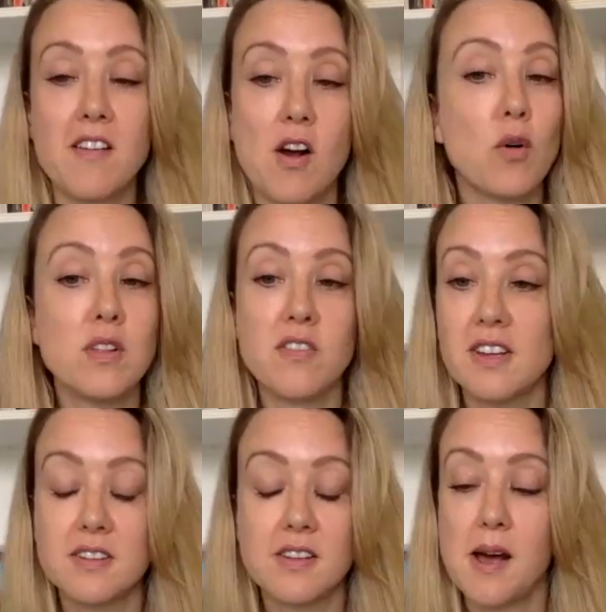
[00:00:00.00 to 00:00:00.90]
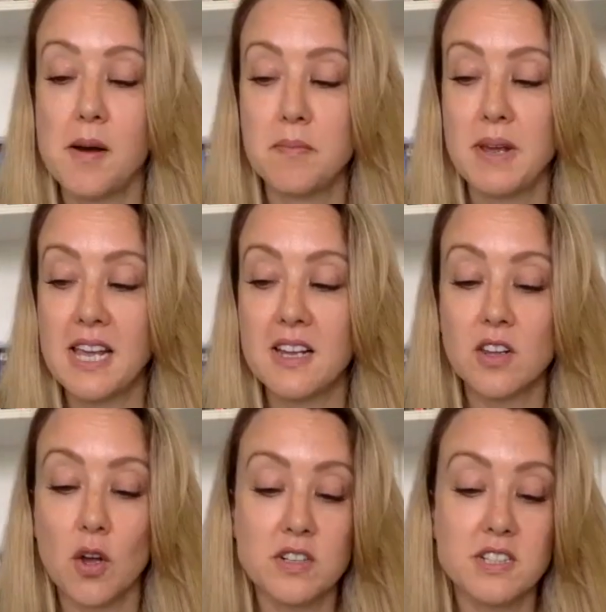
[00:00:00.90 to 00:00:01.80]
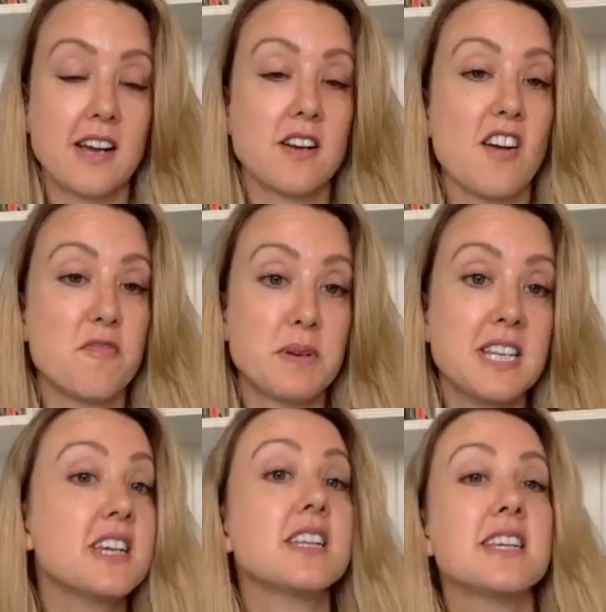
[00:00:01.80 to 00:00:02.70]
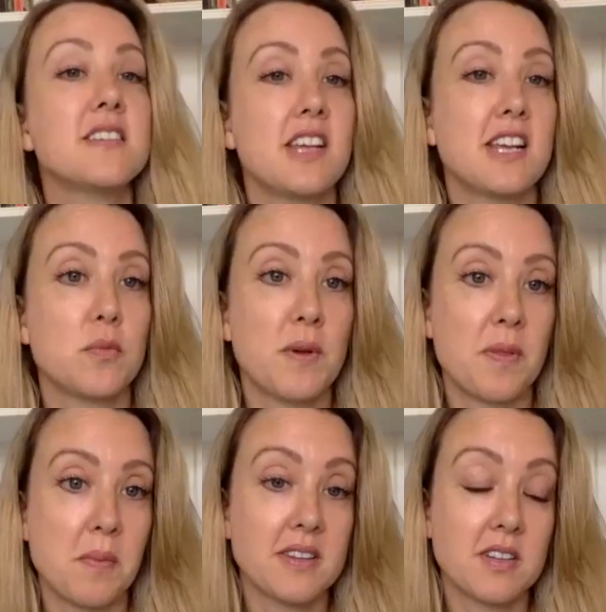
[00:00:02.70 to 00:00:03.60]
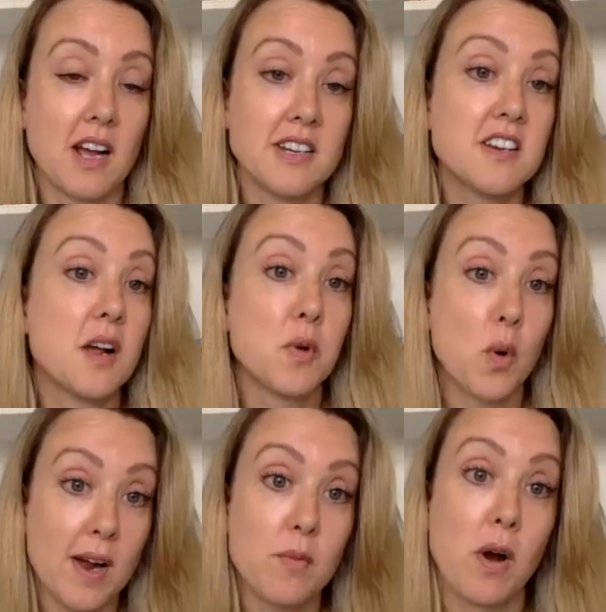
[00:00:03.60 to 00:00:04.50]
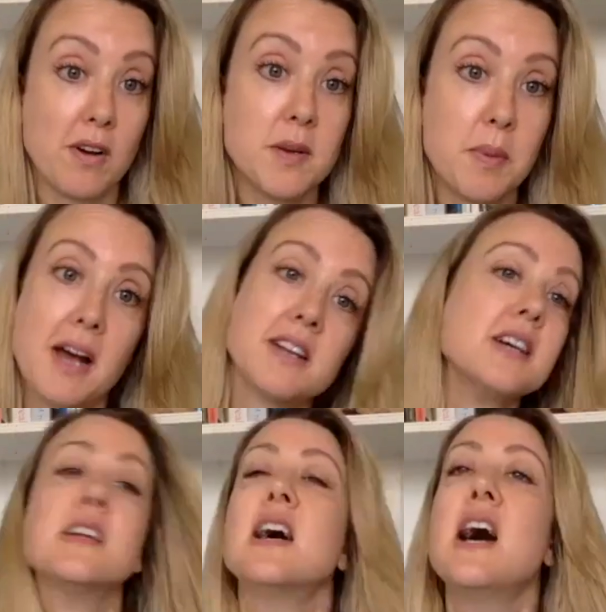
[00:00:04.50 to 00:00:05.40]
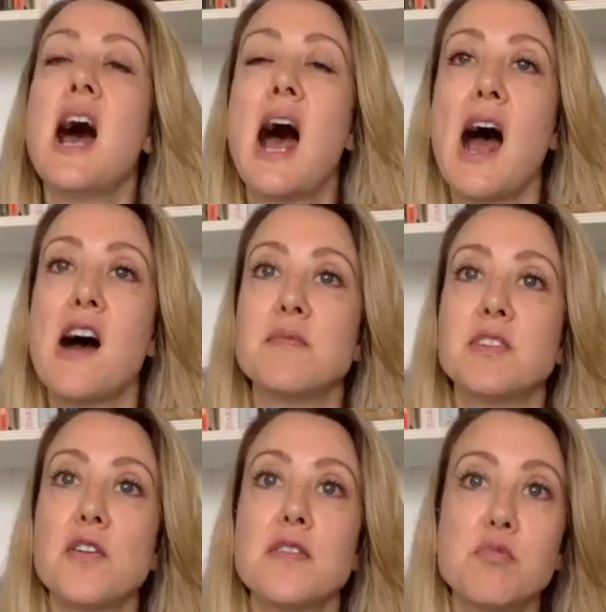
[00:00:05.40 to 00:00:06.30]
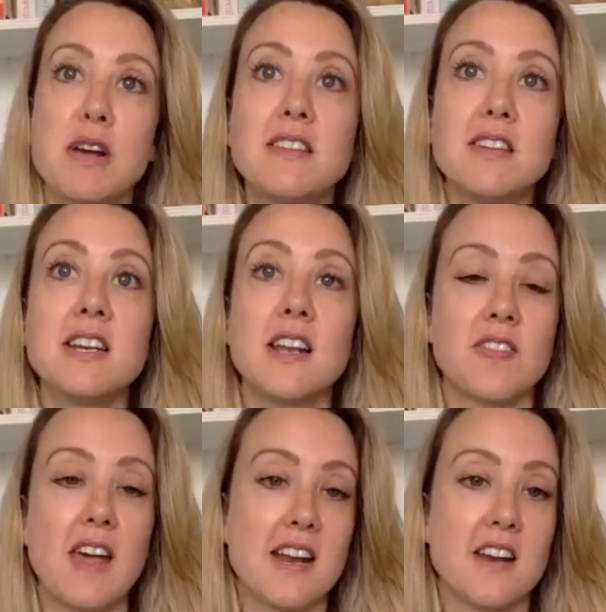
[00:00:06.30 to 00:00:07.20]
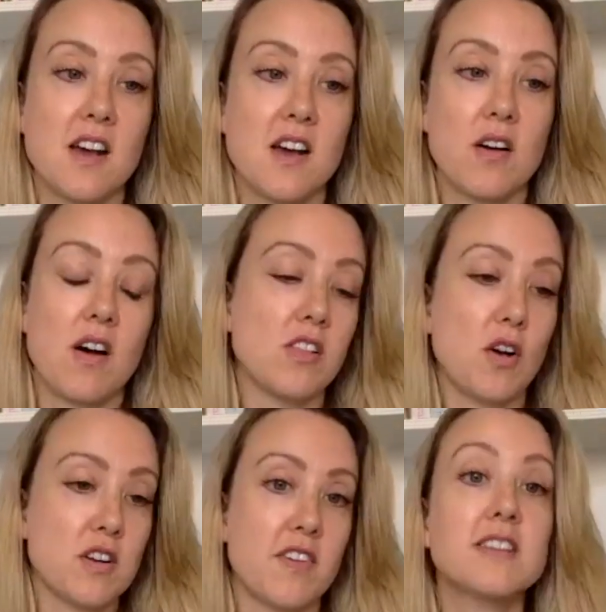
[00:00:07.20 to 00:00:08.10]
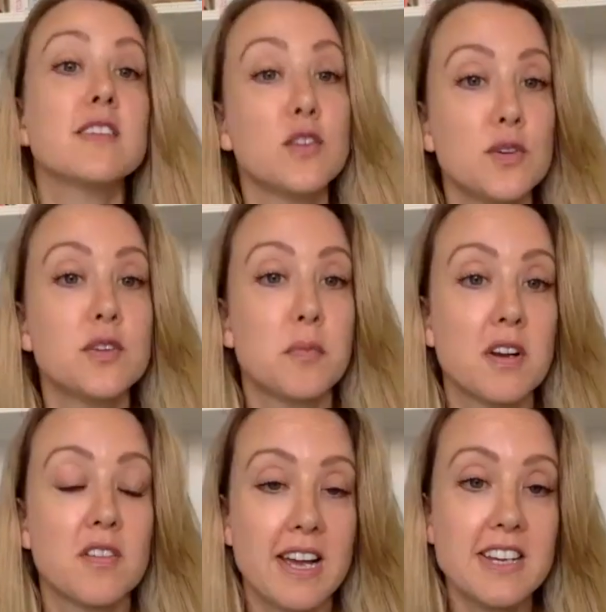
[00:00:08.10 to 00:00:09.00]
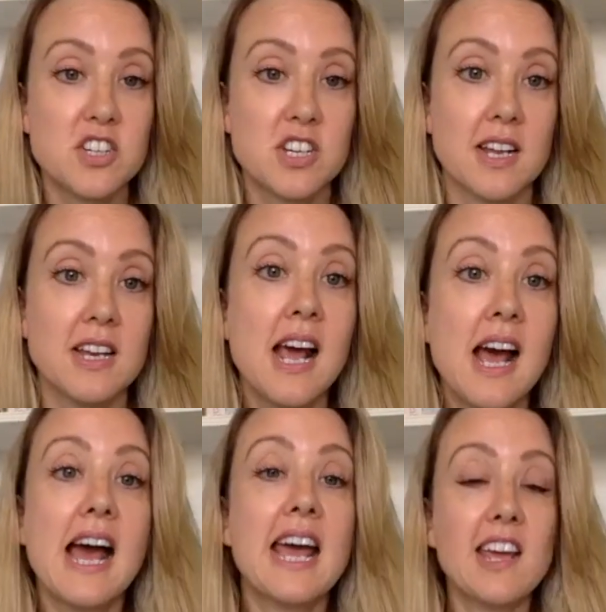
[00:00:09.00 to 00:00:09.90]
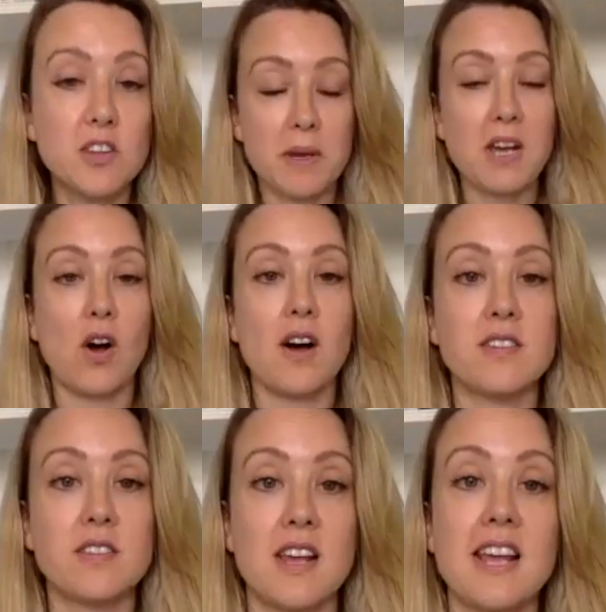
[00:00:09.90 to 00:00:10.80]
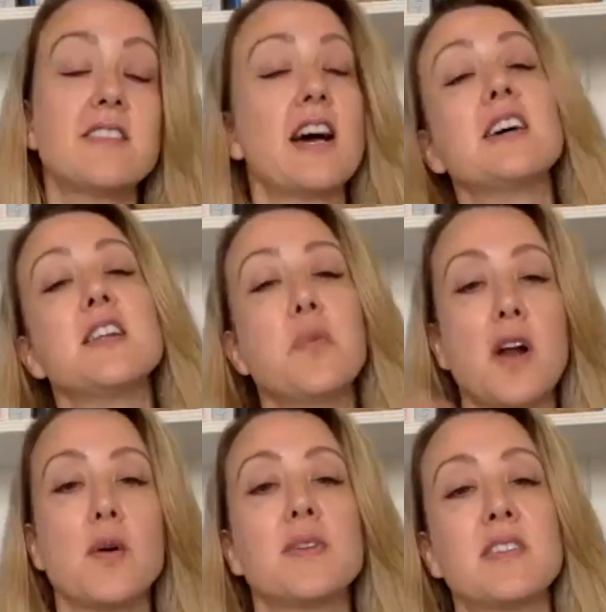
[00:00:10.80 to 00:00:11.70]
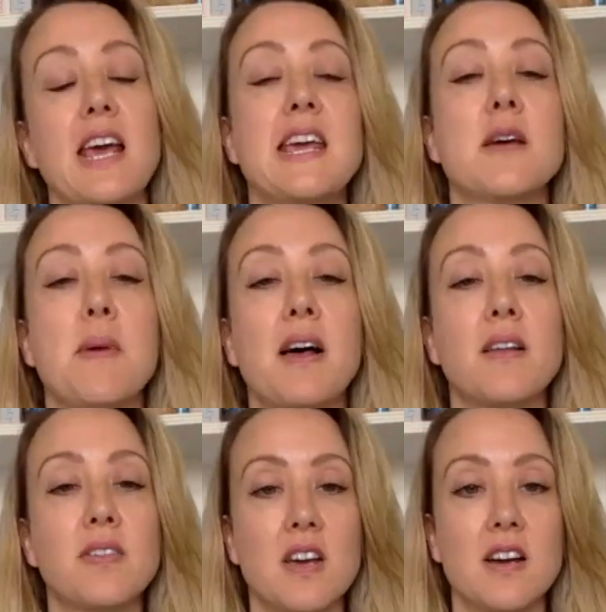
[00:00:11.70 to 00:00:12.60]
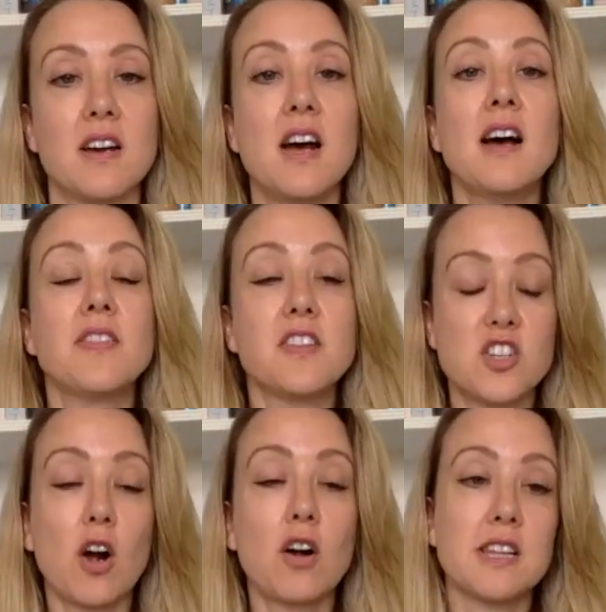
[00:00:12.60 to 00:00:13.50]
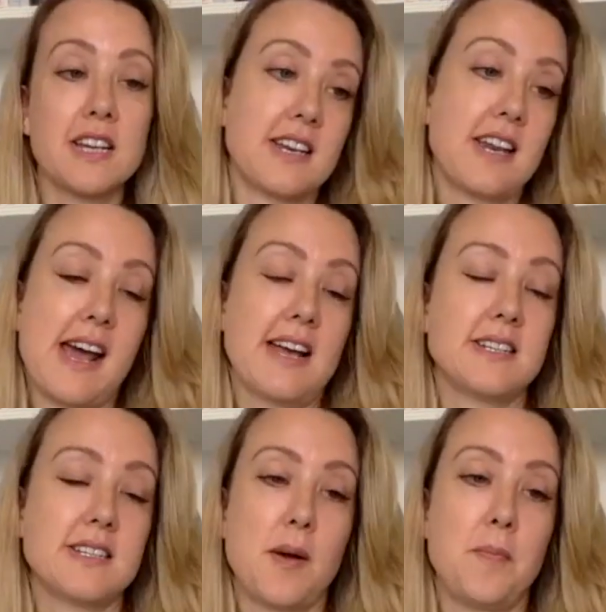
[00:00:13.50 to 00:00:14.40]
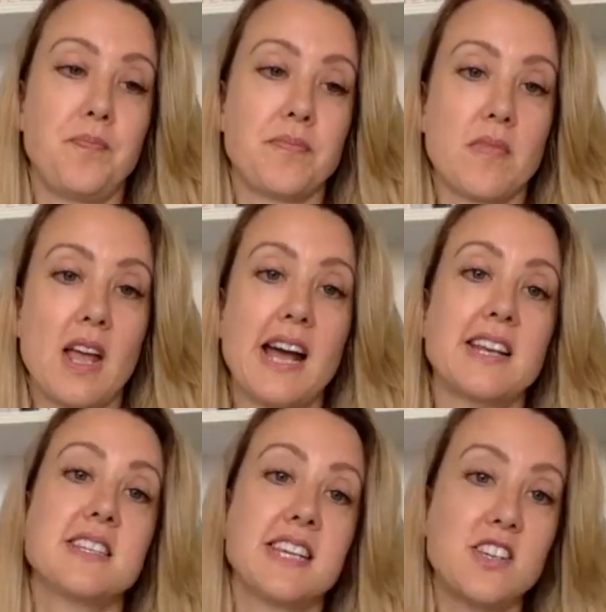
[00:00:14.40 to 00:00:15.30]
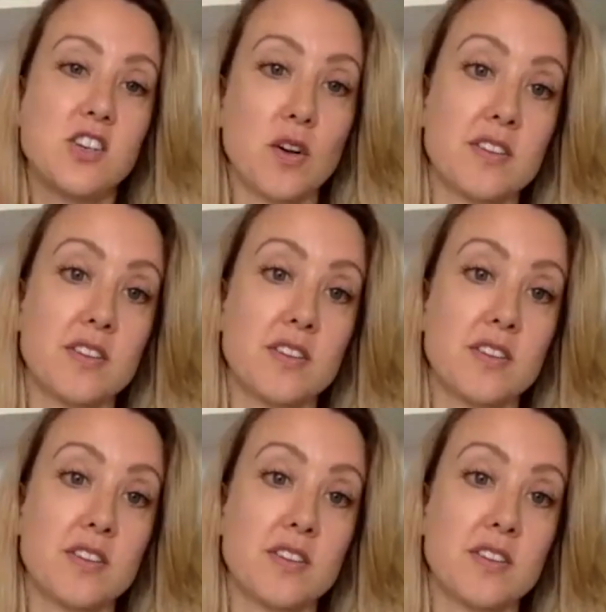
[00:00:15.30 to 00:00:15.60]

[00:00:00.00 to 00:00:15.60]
all of us being in lockdown, I've particularly seen it with my son, and I'm quite worried about it. So the reason that a lot of us lose motivation is because exactly what I was saying about the chocolate and a detox